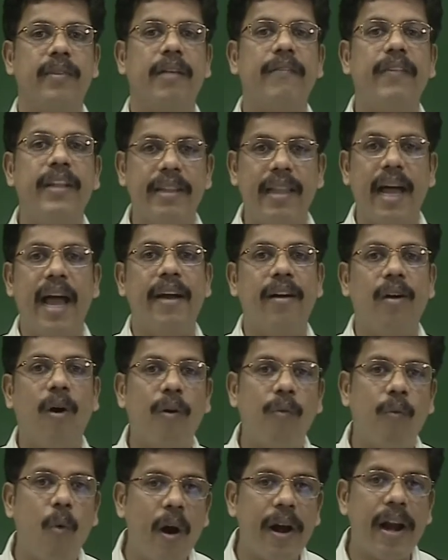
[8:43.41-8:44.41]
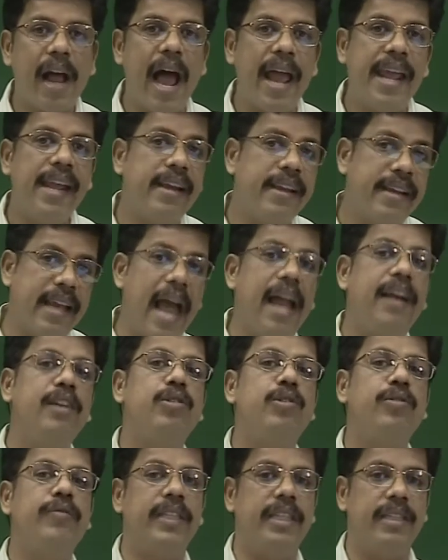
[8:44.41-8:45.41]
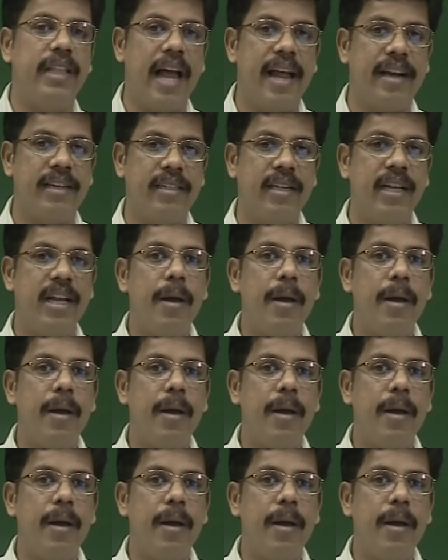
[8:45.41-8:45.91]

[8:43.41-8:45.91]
with that or what I can do with that.